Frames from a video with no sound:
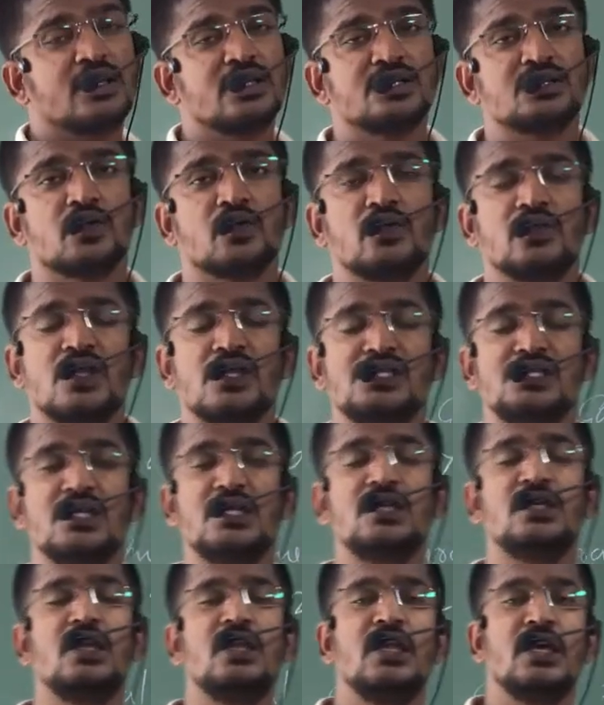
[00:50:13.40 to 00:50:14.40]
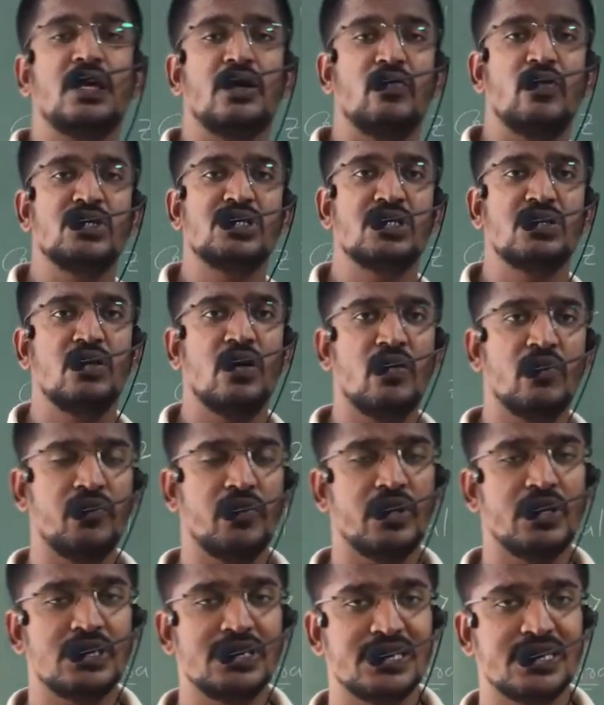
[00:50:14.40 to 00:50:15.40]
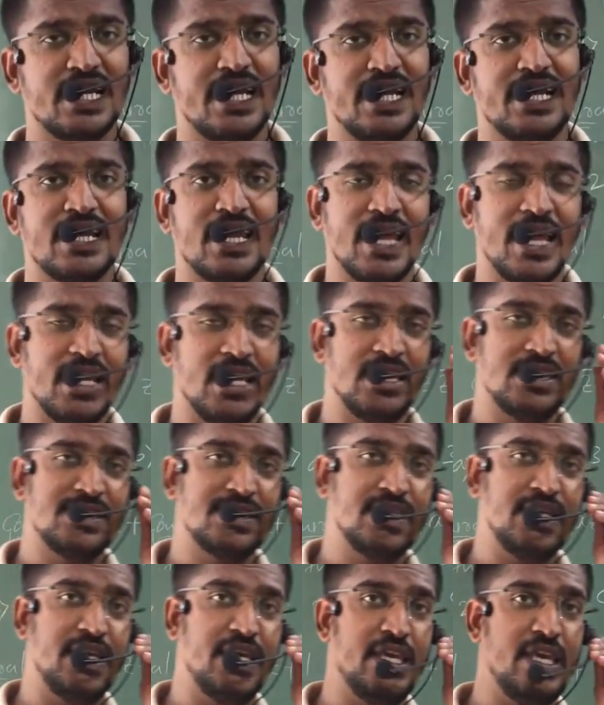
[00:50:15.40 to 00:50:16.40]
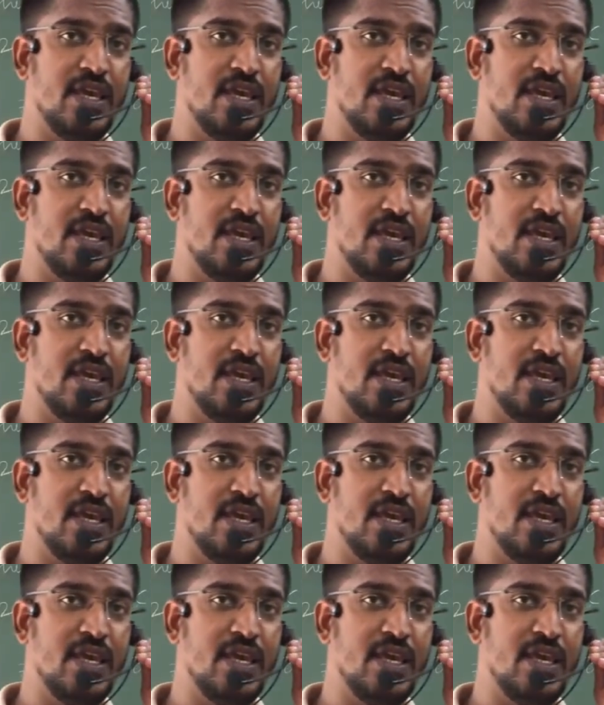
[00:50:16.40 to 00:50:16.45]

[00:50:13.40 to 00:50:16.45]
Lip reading: So the general equation of straight line is